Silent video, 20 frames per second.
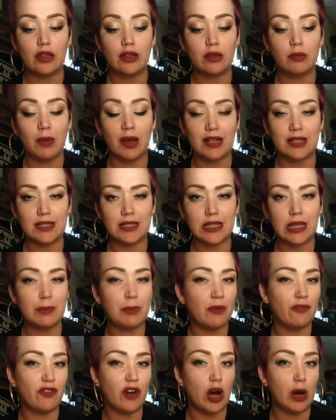You might
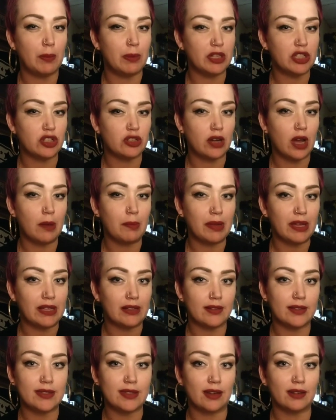slip and fall, but you're not
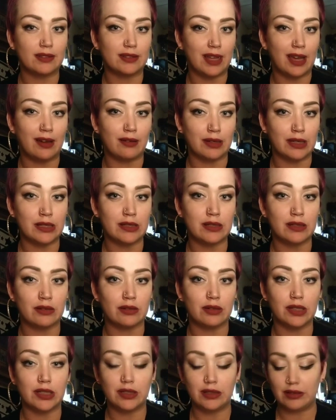being sucked down
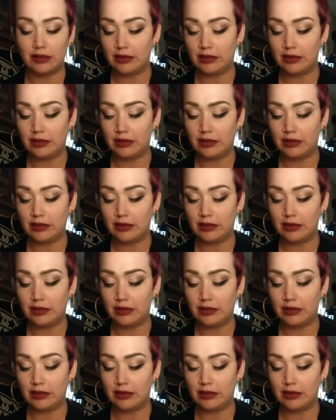into it.